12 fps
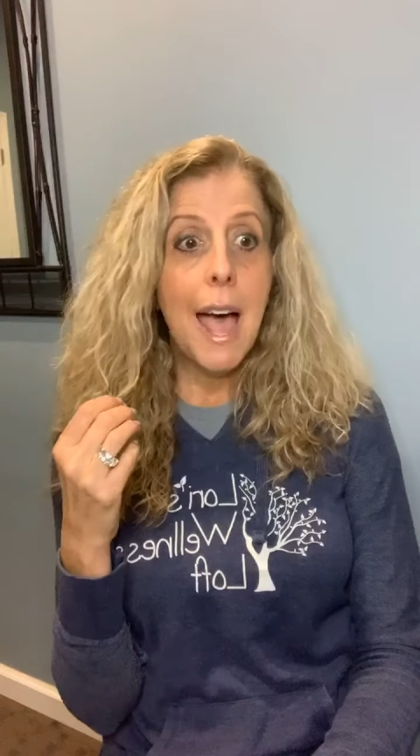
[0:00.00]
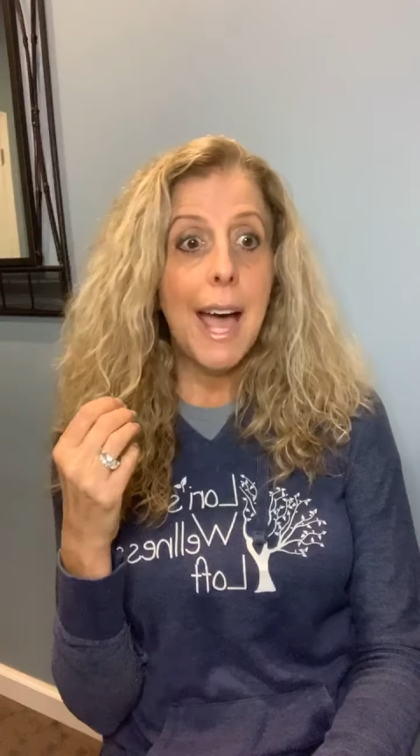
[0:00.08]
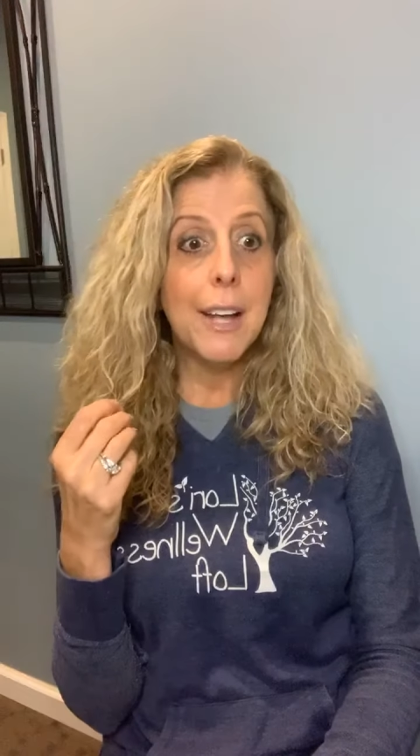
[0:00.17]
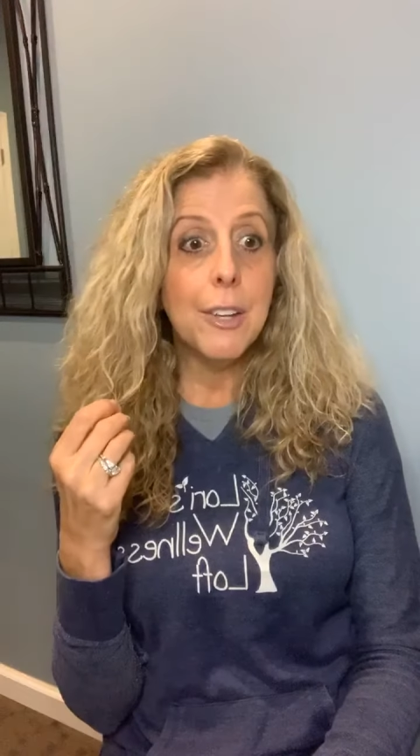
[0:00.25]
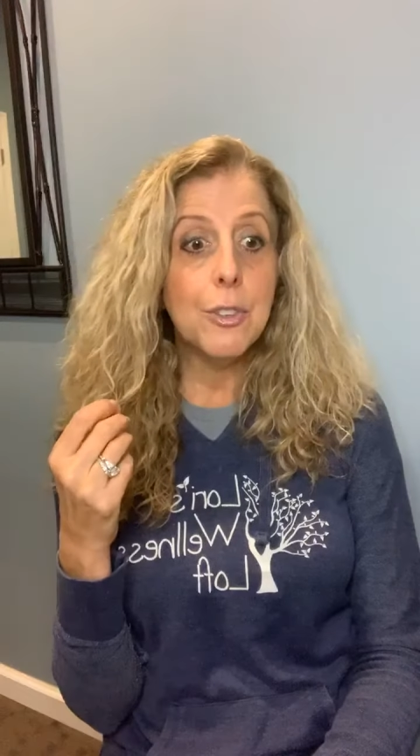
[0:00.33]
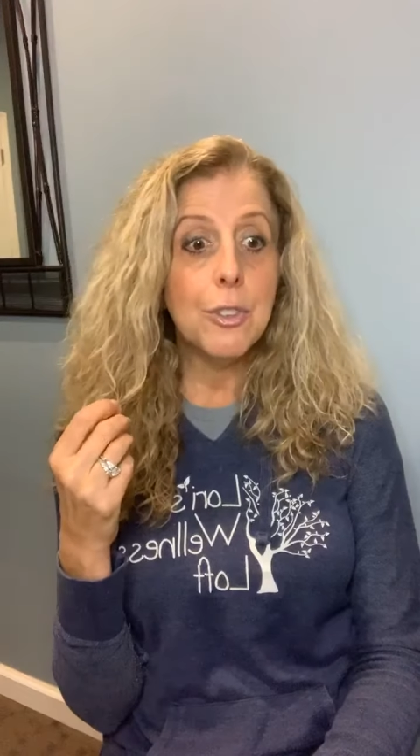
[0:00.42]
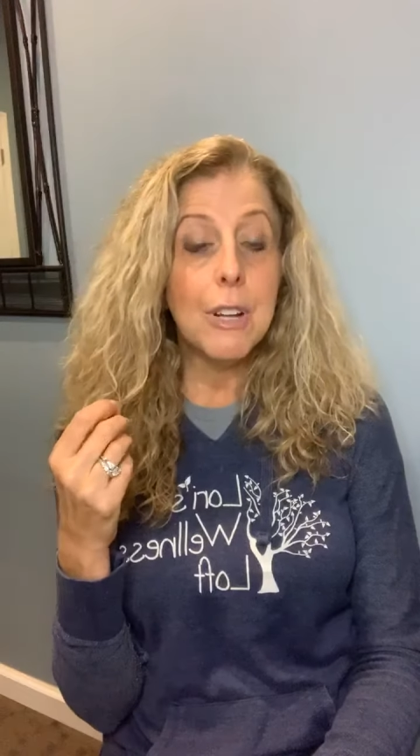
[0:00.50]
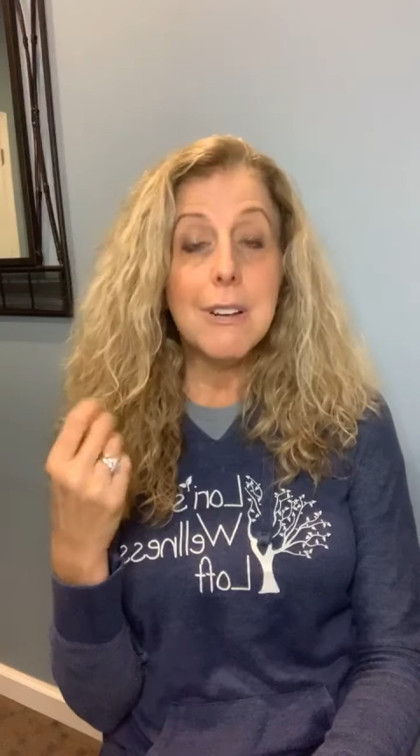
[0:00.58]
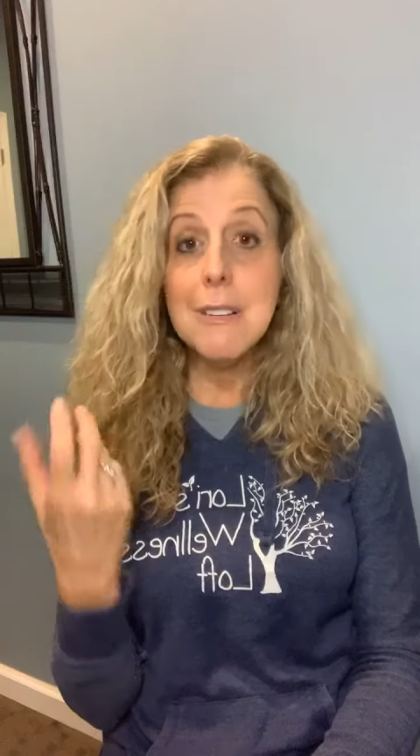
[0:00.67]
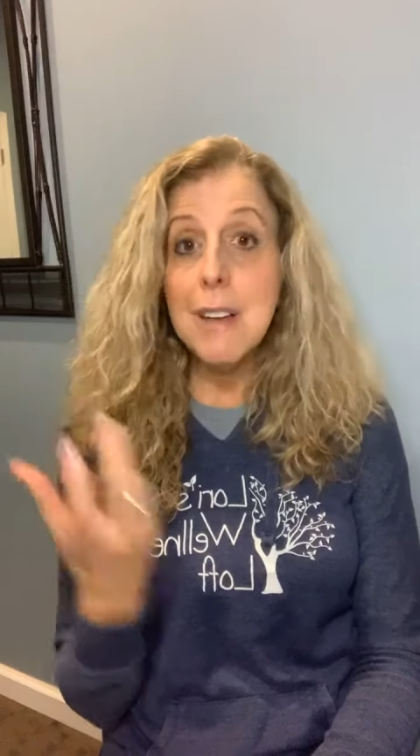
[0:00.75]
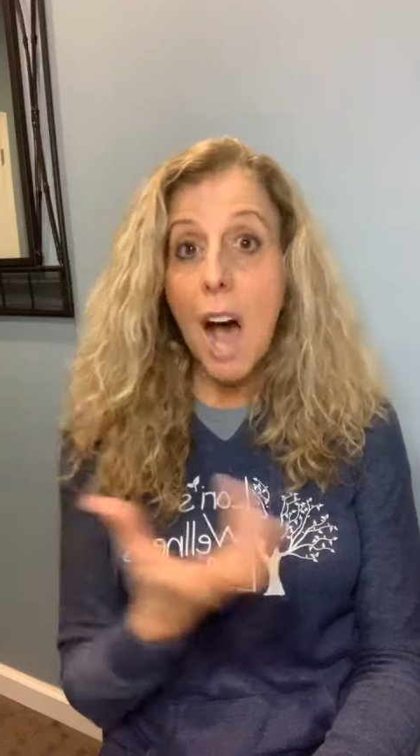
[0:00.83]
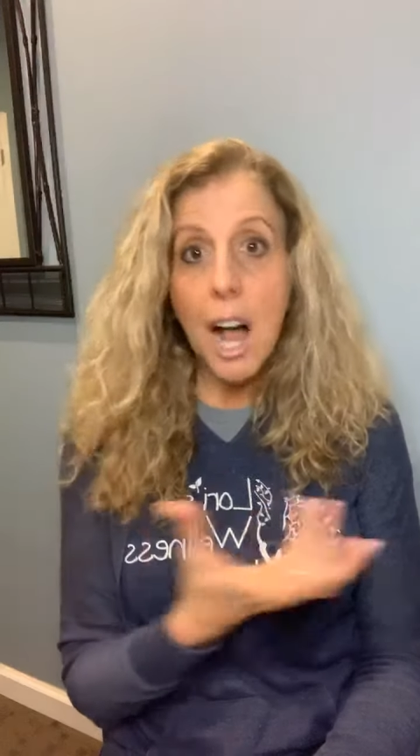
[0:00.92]
as
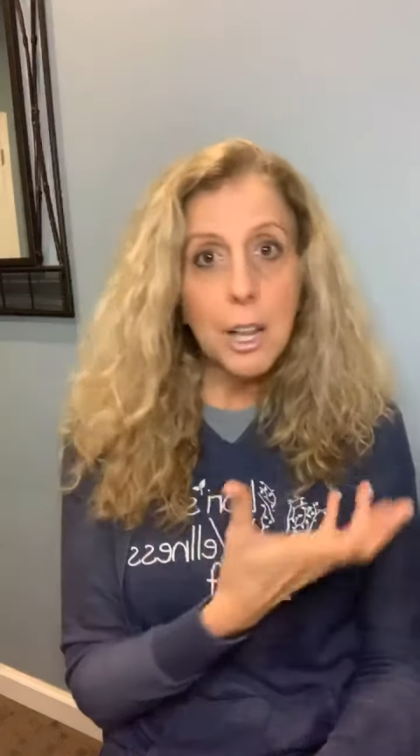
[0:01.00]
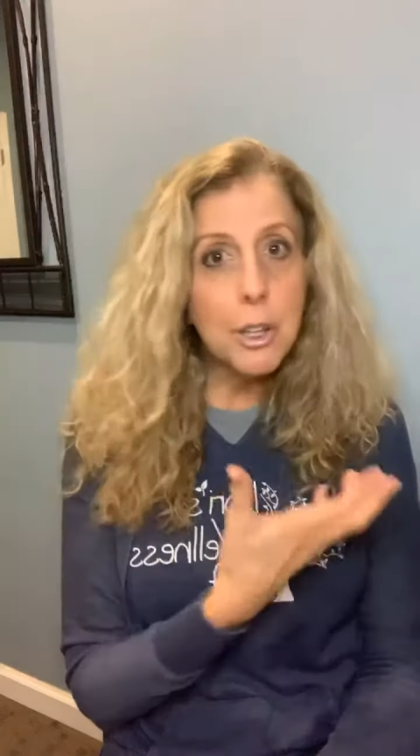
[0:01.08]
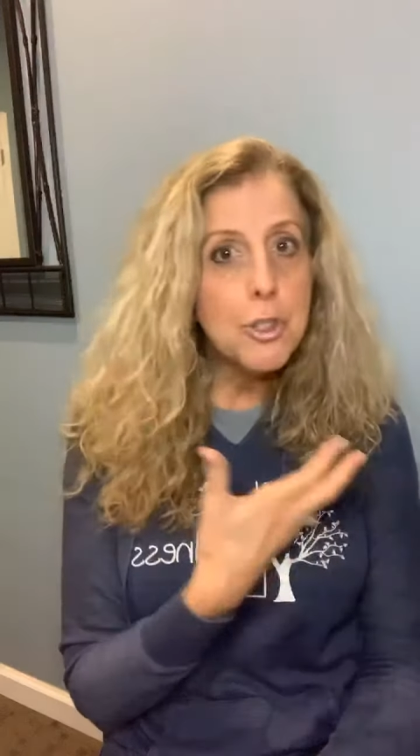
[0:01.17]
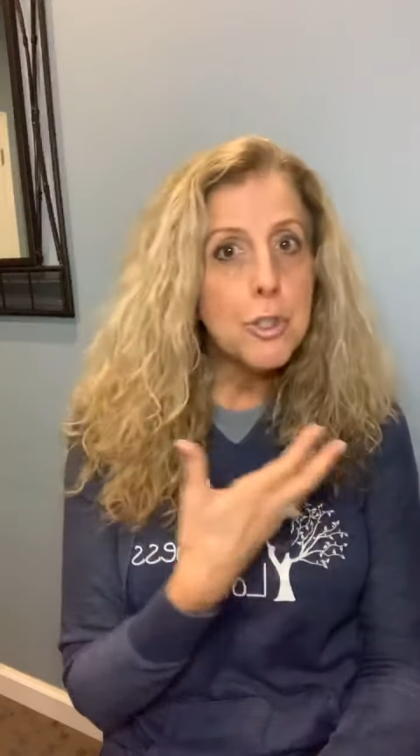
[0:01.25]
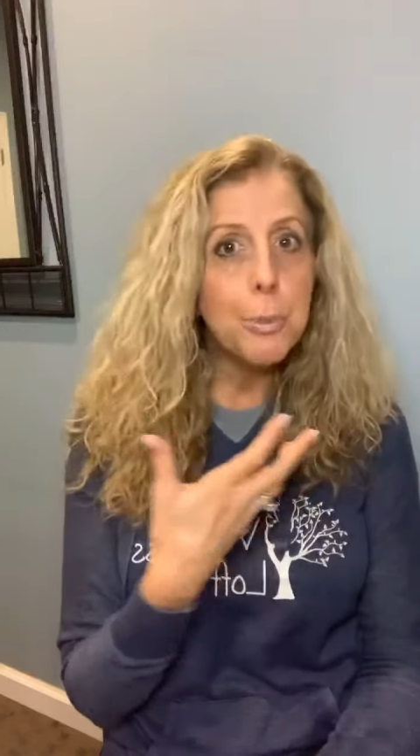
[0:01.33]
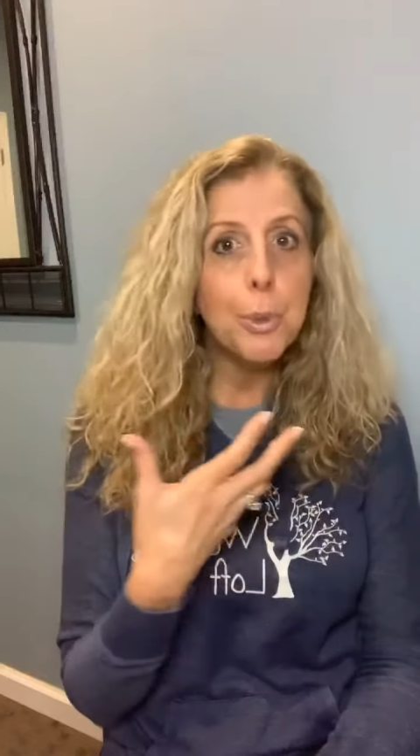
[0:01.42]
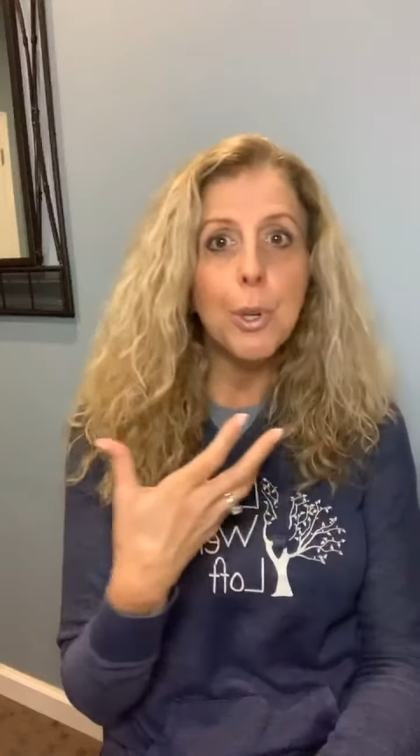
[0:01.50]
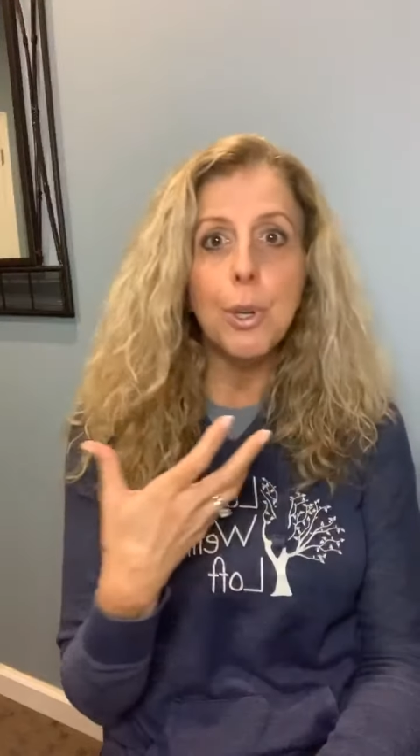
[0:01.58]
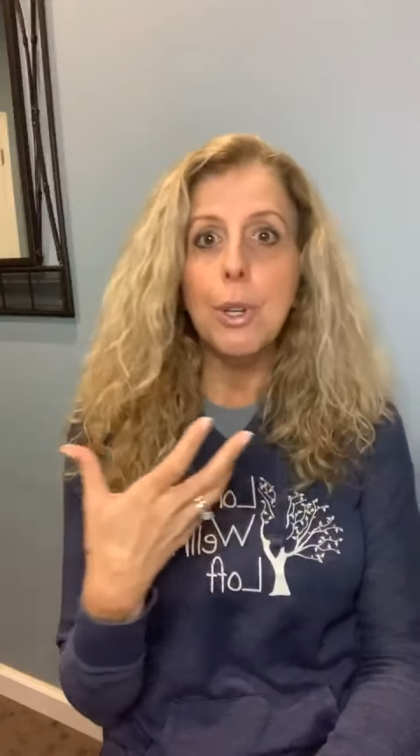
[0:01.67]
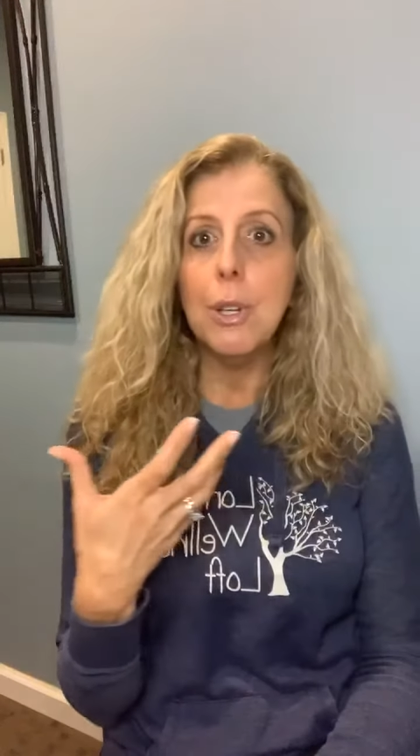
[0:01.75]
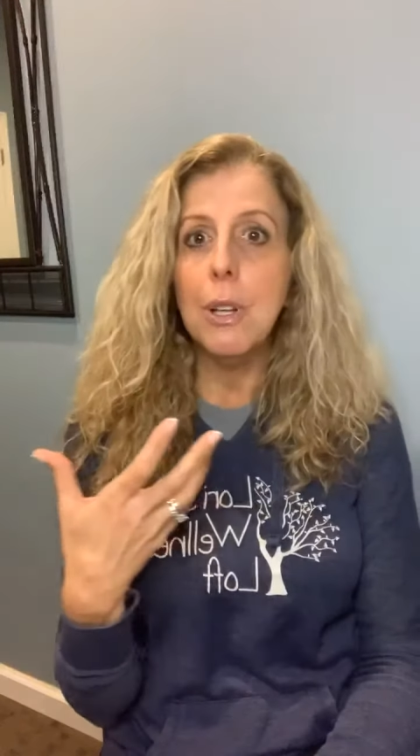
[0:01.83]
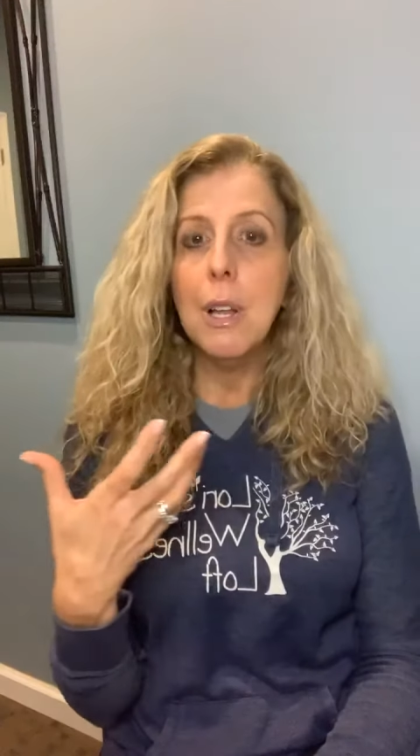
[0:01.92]

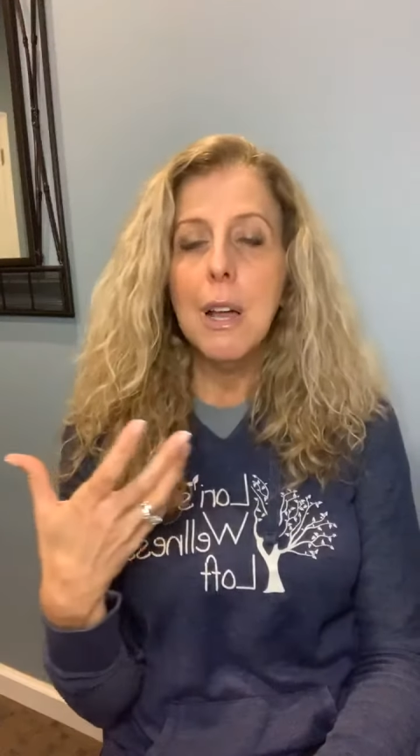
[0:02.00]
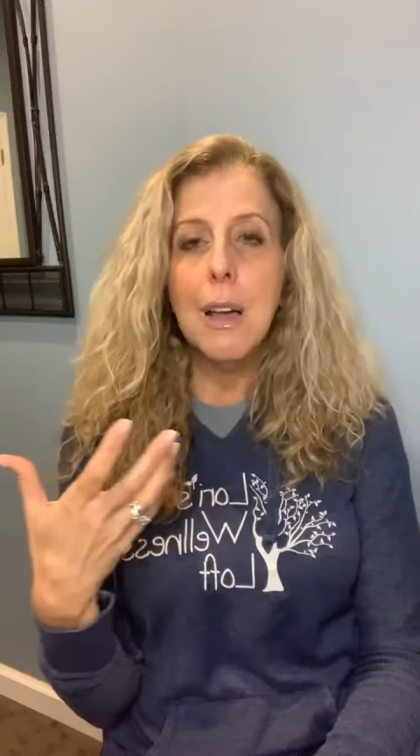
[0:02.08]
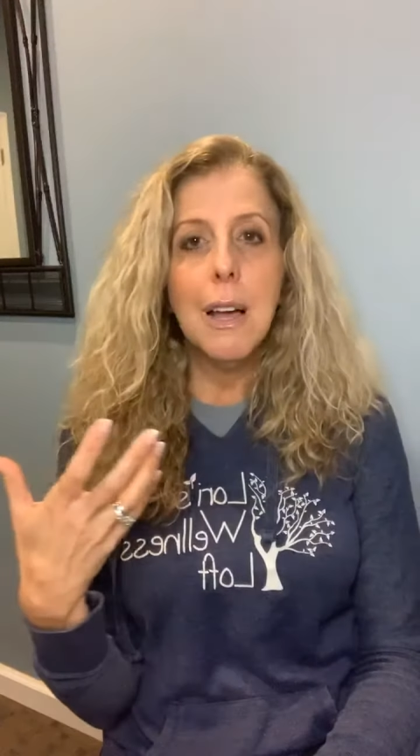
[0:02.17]
knowledgeable.